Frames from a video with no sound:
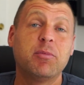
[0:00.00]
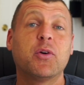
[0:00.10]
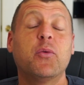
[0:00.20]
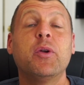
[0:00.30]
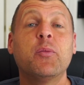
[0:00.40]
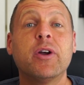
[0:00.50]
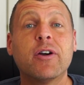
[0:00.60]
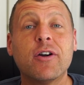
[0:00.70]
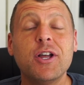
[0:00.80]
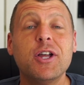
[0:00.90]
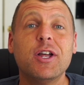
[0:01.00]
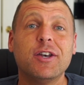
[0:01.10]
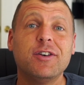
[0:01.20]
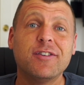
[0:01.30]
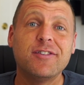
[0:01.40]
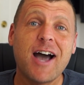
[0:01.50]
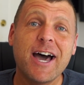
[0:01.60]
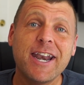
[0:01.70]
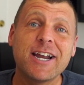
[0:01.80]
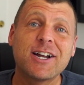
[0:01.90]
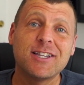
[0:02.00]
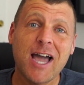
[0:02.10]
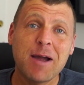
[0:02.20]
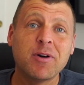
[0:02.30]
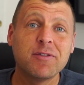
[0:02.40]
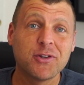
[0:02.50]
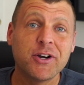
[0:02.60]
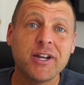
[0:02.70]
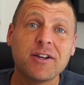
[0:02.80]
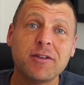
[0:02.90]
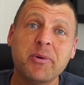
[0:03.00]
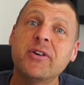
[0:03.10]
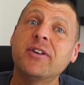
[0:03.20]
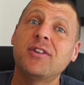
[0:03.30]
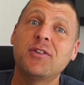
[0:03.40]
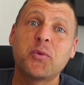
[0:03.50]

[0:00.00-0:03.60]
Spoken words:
So when we're designing collaborative learning experiences,